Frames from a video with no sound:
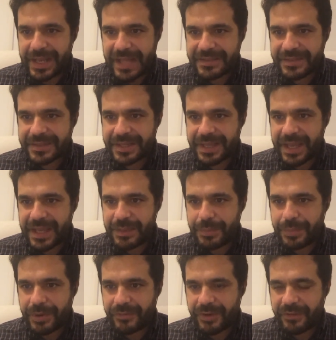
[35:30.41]

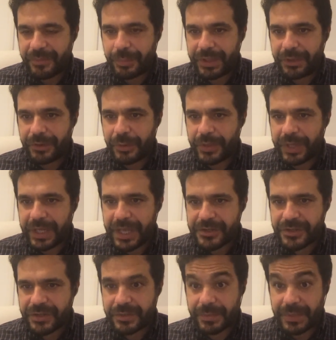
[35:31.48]
landscape of political
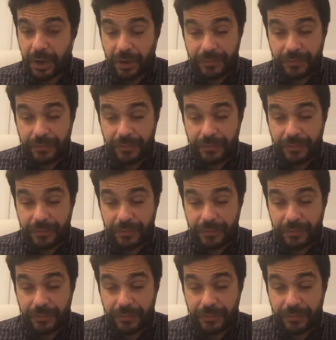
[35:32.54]
communications,